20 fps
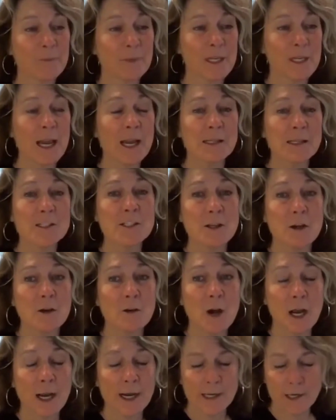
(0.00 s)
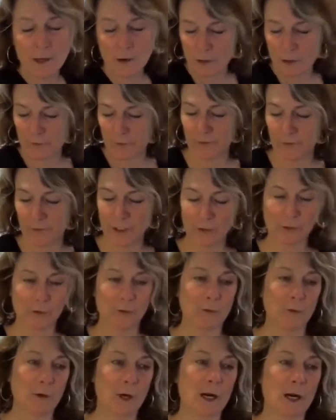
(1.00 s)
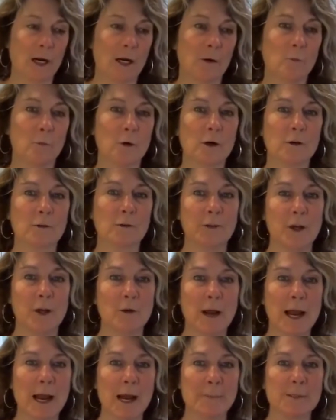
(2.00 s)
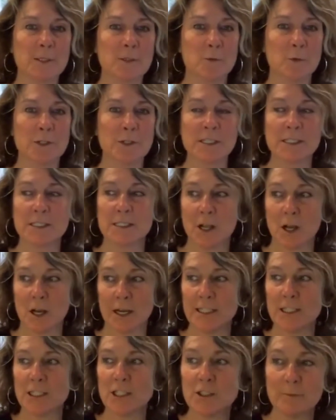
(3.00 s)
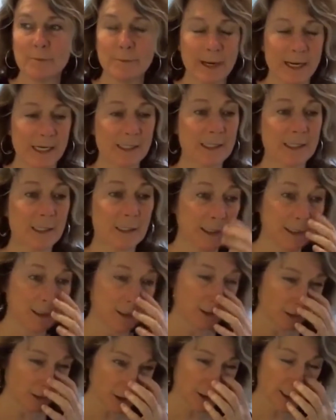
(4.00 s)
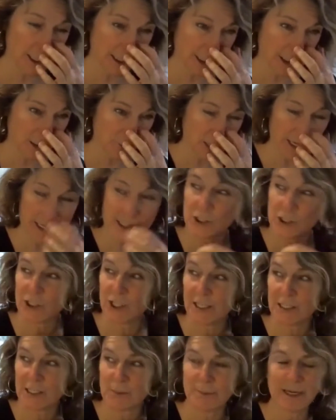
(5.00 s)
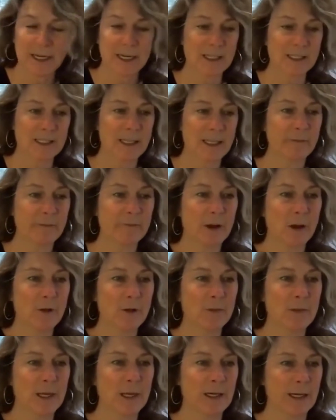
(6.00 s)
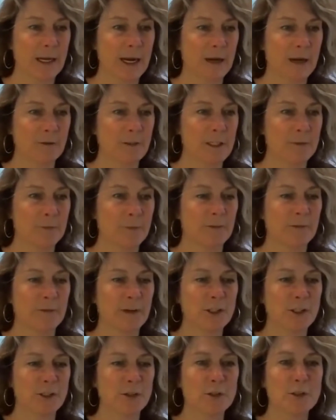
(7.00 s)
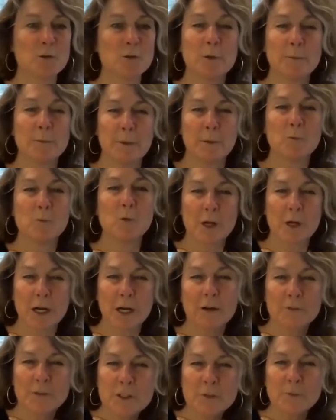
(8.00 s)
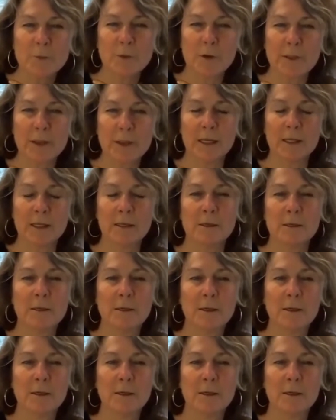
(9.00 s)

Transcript: Yeah, so I know a few workflow apps were designed to basically look like spreadsheets because they felt that accounting professionals would be more comfortable then.